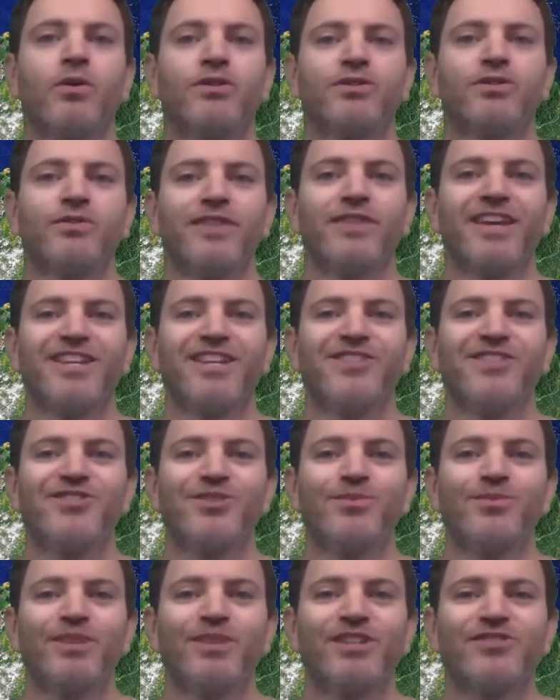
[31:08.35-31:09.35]
So thank you so
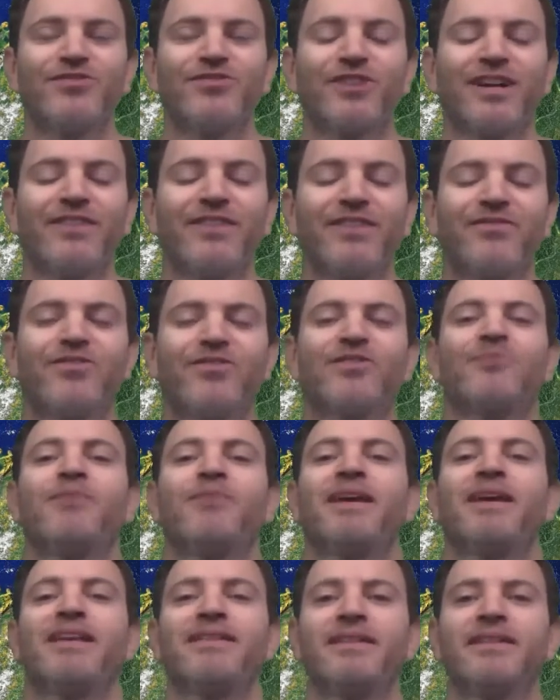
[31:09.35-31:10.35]
much, friend, for
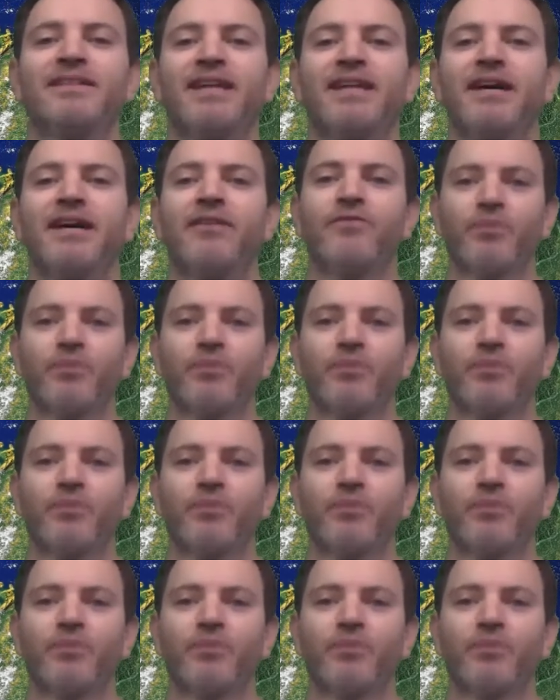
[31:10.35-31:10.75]
making the time,